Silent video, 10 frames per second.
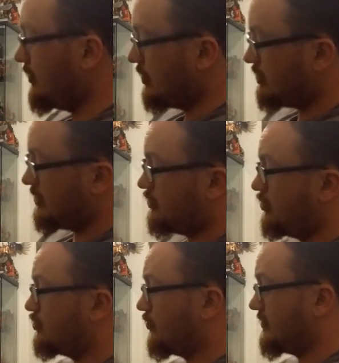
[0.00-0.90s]
Now she has
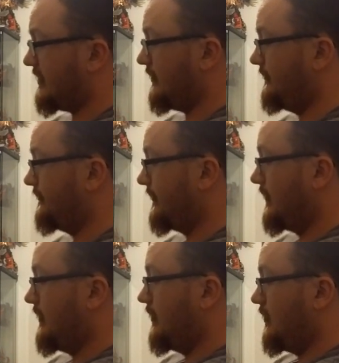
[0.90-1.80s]
two swords here,
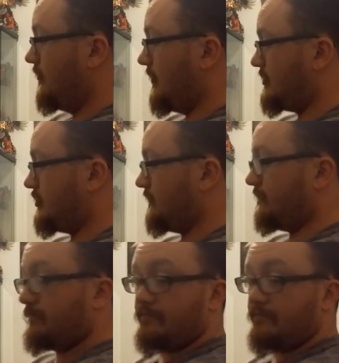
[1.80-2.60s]
which